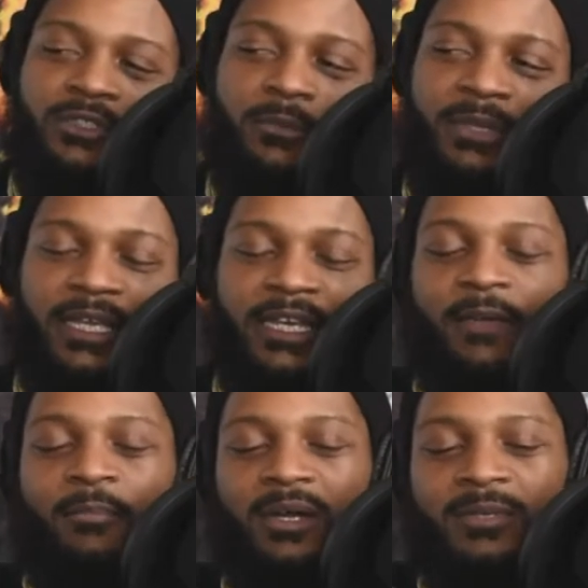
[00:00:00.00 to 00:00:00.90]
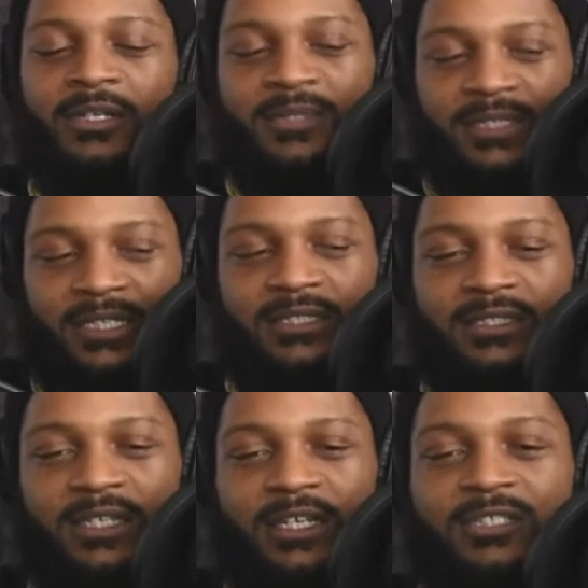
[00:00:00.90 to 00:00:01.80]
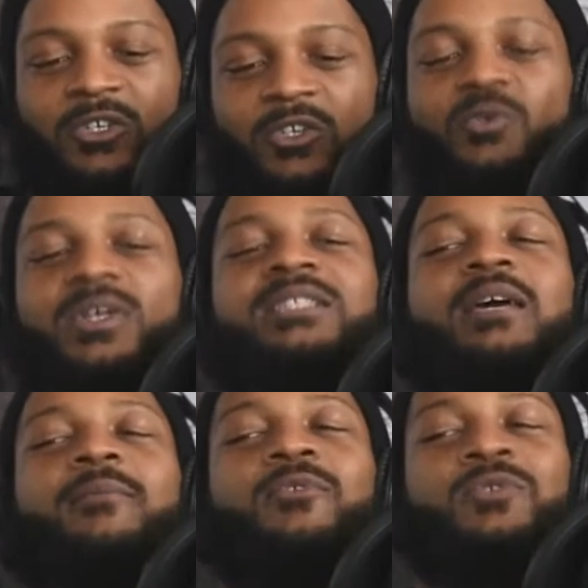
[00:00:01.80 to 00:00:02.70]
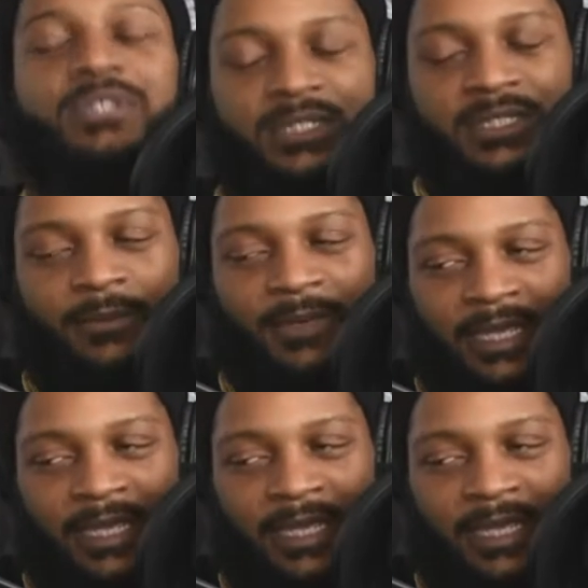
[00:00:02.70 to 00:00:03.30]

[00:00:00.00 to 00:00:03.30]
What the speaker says: to be in that public position, so you should accept